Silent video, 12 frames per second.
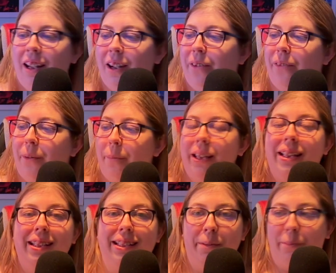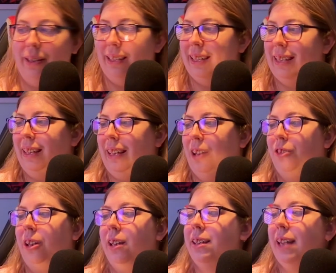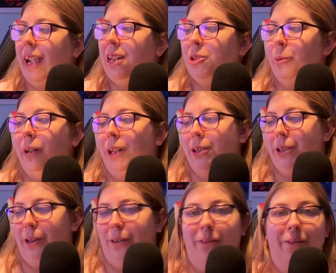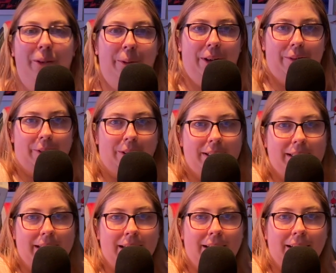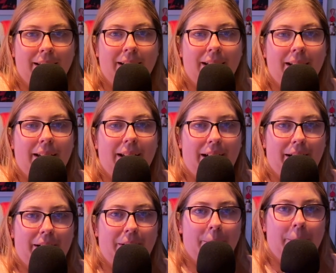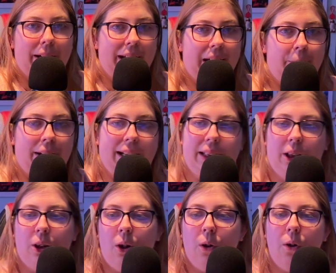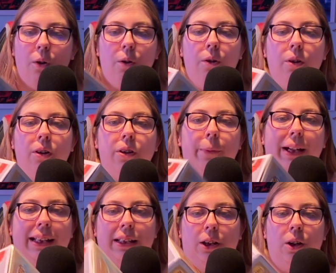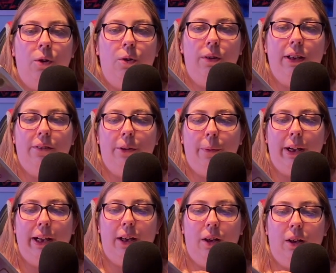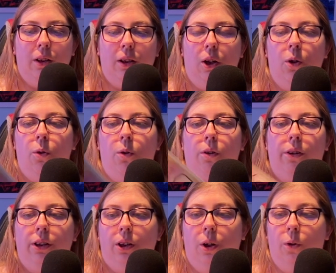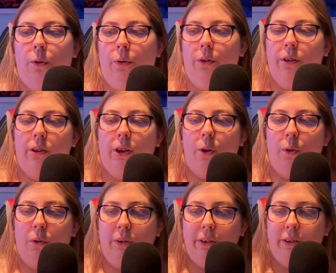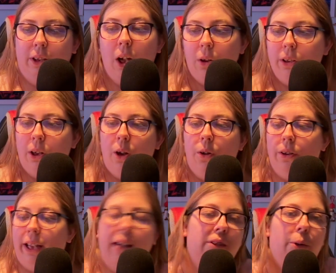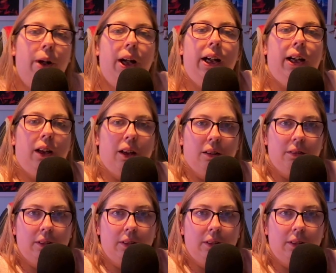from the Disney Princess Collection 1022 for reference. Again, we got the gold. We got the gold everywhere. Gold, gold, gold, gold, gold everywhere.